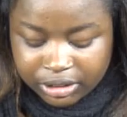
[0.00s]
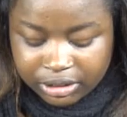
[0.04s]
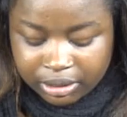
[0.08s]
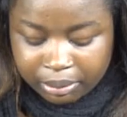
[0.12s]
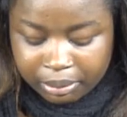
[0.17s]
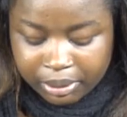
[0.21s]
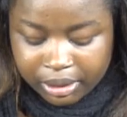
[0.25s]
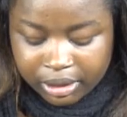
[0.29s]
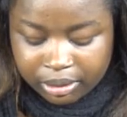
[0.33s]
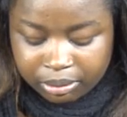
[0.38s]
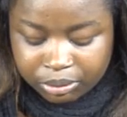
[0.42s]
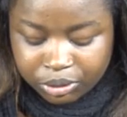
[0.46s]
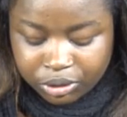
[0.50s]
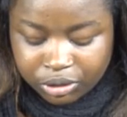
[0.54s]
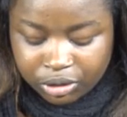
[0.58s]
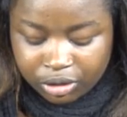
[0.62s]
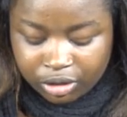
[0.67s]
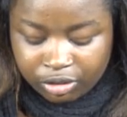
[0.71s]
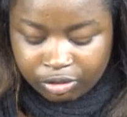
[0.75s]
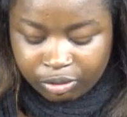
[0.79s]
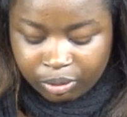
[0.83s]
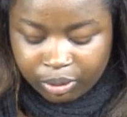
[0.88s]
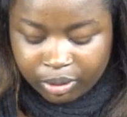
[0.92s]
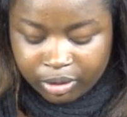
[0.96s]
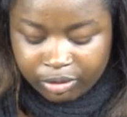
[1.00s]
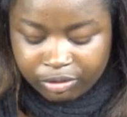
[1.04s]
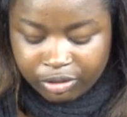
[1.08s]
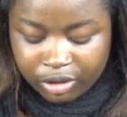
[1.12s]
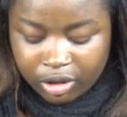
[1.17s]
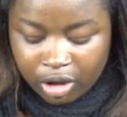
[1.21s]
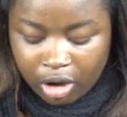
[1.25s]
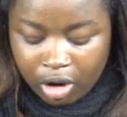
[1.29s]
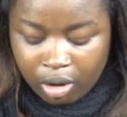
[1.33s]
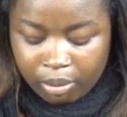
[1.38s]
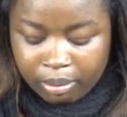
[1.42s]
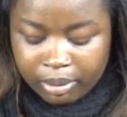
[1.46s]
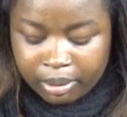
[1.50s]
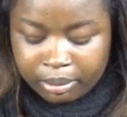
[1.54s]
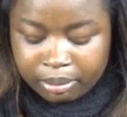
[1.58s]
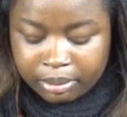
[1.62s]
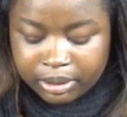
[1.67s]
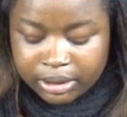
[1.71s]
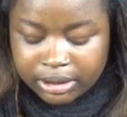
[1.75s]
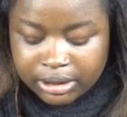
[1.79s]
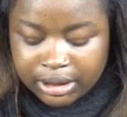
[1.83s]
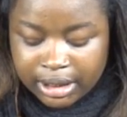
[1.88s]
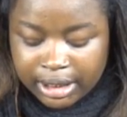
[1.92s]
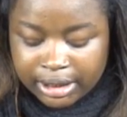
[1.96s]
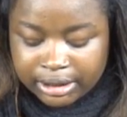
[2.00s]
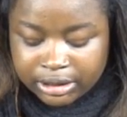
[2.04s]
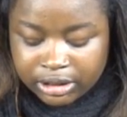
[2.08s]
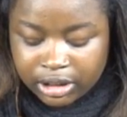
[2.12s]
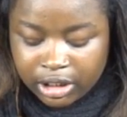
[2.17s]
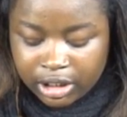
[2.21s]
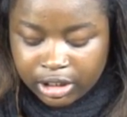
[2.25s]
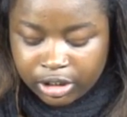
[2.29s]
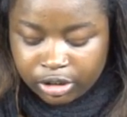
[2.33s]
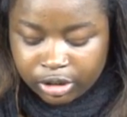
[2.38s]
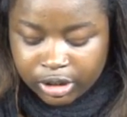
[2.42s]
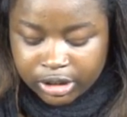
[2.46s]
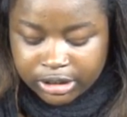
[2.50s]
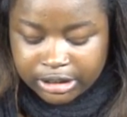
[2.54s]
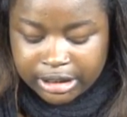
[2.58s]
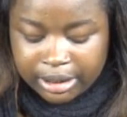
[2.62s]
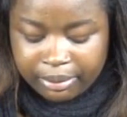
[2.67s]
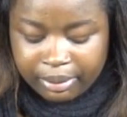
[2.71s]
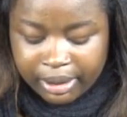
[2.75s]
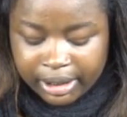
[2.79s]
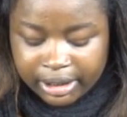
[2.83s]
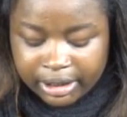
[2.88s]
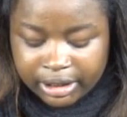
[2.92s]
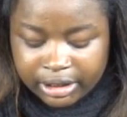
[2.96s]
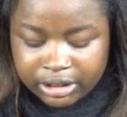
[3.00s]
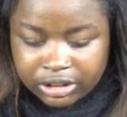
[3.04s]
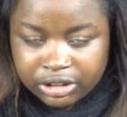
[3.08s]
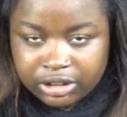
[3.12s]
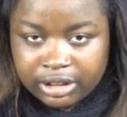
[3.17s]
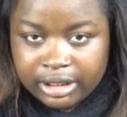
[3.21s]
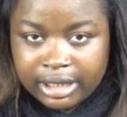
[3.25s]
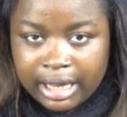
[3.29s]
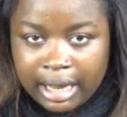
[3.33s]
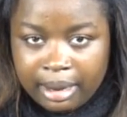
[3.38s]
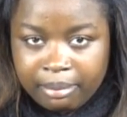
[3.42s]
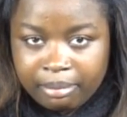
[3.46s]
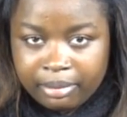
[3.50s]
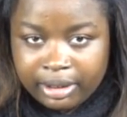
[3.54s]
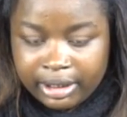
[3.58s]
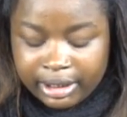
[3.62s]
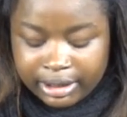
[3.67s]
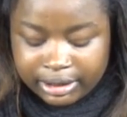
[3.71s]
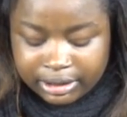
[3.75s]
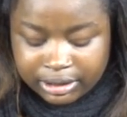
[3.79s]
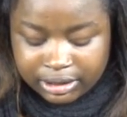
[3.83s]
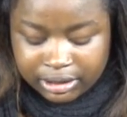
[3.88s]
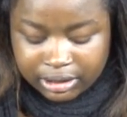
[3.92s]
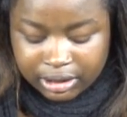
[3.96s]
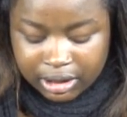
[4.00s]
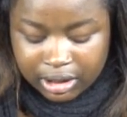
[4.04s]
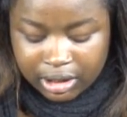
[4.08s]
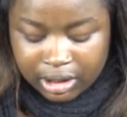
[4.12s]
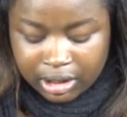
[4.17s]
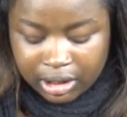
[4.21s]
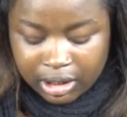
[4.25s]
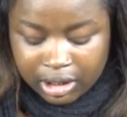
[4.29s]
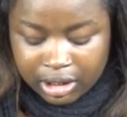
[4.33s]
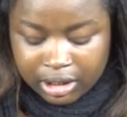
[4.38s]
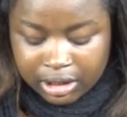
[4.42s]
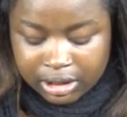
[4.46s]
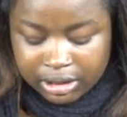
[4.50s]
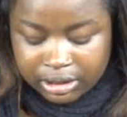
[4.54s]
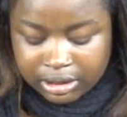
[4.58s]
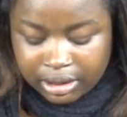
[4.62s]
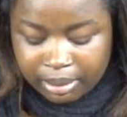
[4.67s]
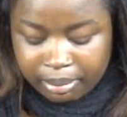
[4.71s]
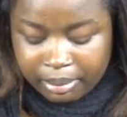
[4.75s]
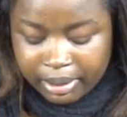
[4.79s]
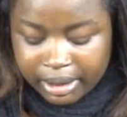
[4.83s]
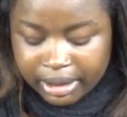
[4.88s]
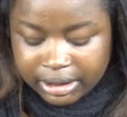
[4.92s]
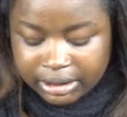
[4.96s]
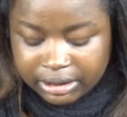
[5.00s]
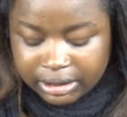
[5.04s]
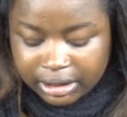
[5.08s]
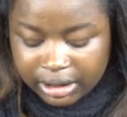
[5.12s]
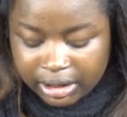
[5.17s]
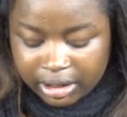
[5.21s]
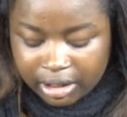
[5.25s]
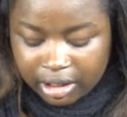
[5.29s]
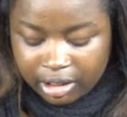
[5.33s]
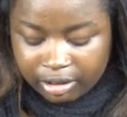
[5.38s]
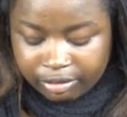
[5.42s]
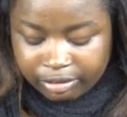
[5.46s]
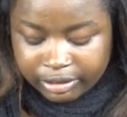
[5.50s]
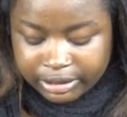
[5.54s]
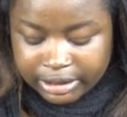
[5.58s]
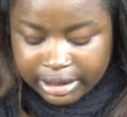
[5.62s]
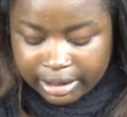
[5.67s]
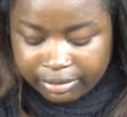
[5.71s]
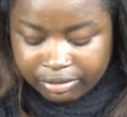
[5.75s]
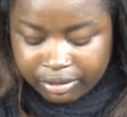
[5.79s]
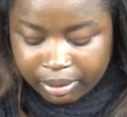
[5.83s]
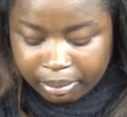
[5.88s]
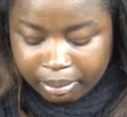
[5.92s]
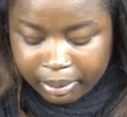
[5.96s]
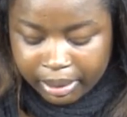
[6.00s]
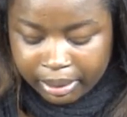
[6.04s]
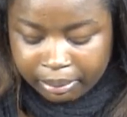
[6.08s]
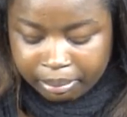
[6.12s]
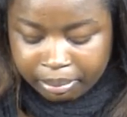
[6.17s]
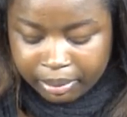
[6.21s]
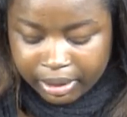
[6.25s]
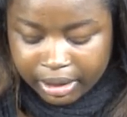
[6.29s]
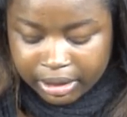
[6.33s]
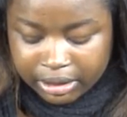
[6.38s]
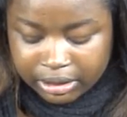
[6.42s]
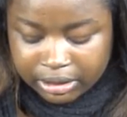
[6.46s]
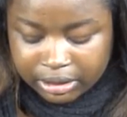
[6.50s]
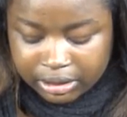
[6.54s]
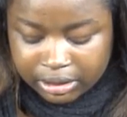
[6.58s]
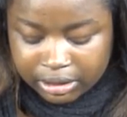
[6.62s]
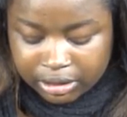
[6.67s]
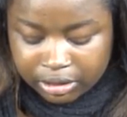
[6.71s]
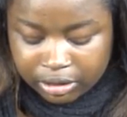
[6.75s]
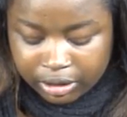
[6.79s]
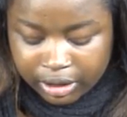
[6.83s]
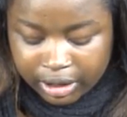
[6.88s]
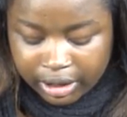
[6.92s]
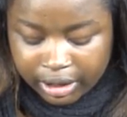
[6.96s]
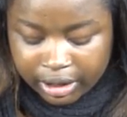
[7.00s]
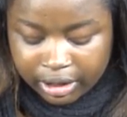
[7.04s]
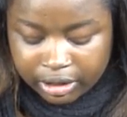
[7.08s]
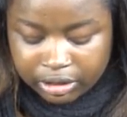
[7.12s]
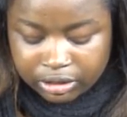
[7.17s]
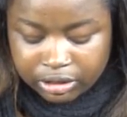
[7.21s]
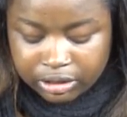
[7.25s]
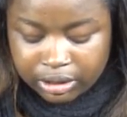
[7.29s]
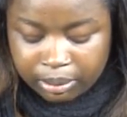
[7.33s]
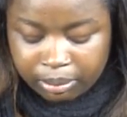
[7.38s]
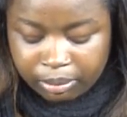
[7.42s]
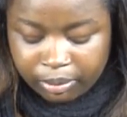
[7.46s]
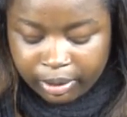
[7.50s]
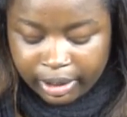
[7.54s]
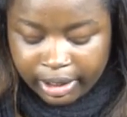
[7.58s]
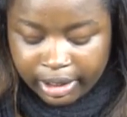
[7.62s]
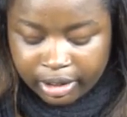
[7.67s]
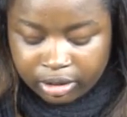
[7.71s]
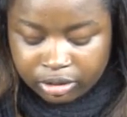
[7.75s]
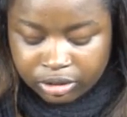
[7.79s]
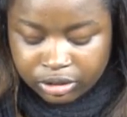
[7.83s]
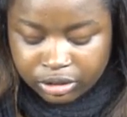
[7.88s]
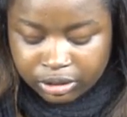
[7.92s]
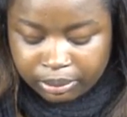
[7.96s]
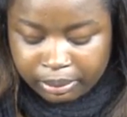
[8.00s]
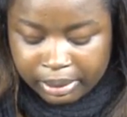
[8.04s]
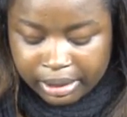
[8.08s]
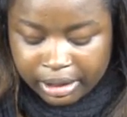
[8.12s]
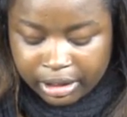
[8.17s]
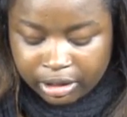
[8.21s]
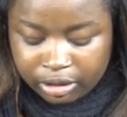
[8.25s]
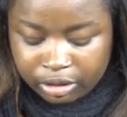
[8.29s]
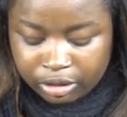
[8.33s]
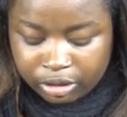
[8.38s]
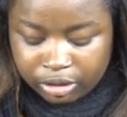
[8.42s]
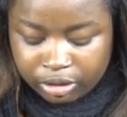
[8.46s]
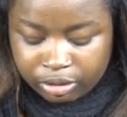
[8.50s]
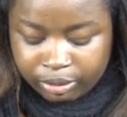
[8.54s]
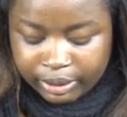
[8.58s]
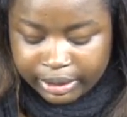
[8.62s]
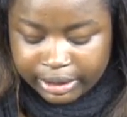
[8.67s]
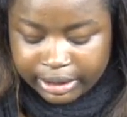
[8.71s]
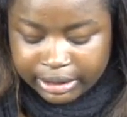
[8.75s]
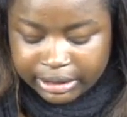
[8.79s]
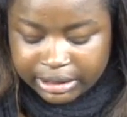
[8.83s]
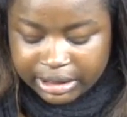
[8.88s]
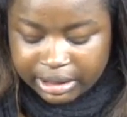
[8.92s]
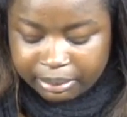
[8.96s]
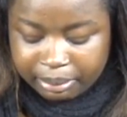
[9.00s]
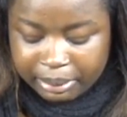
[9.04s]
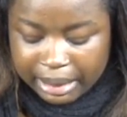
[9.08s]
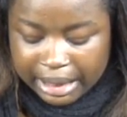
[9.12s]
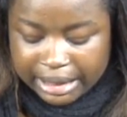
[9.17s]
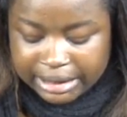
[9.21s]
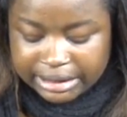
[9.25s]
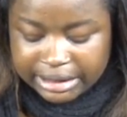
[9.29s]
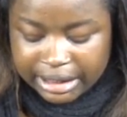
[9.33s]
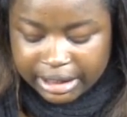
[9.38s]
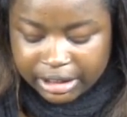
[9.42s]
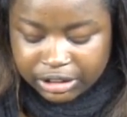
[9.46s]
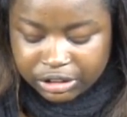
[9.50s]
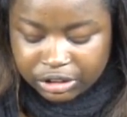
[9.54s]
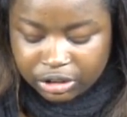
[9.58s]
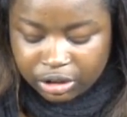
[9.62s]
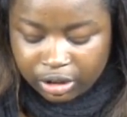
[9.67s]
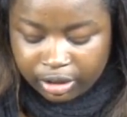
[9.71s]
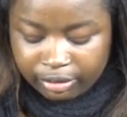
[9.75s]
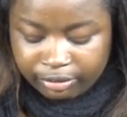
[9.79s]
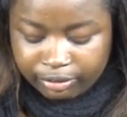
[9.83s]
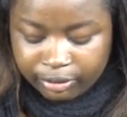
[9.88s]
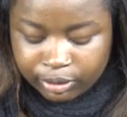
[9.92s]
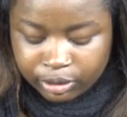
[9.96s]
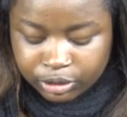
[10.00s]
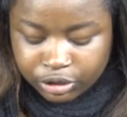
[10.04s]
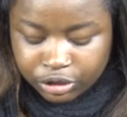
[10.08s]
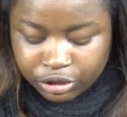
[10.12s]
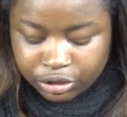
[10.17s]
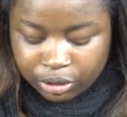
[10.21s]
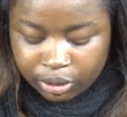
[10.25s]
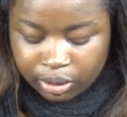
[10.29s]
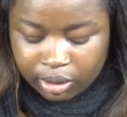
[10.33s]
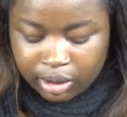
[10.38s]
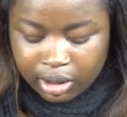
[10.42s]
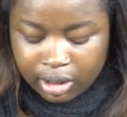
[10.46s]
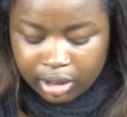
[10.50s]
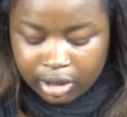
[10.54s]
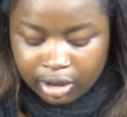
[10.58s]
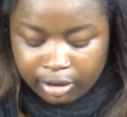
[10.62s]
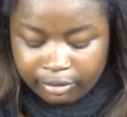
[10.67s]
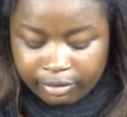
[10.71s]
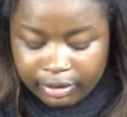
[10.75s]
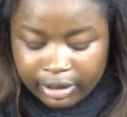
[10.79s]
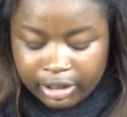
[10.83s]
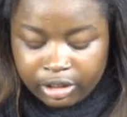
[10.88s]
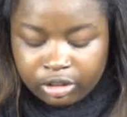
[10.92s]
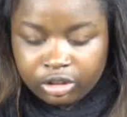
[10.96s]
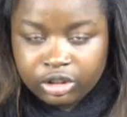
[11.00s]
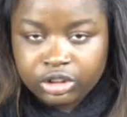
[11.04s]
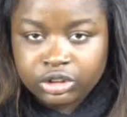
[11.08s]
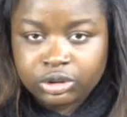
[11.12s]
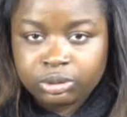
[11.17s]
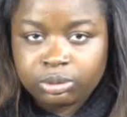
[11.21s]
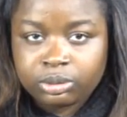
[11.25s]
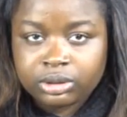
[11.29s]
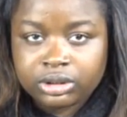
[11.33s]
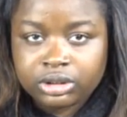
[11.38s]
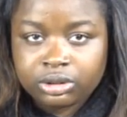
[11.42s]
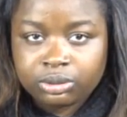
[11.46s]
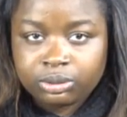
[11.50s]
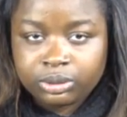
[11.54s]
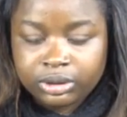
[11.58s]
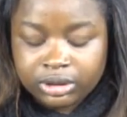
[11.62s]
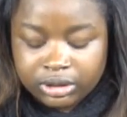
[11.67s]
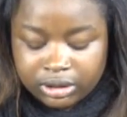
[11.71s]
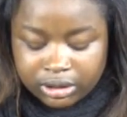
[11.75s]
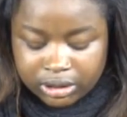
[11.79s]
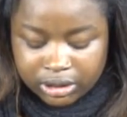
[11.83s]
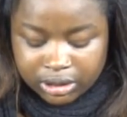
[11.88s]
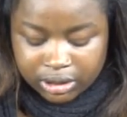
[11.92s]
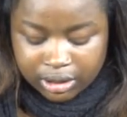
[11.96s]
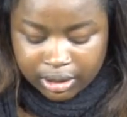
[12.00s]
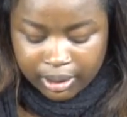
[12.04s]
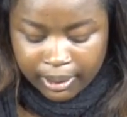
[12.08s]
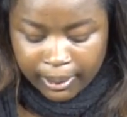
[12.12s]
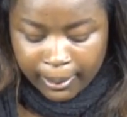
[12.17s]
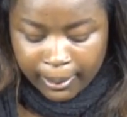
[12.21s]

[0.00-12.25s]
is the medium shot of one of the cult members and her looking directly into the camera lens. Some magazine covers have the main person looking somewhere else to make it look realistic, but I decided to go for a shot of her looking towards the audience.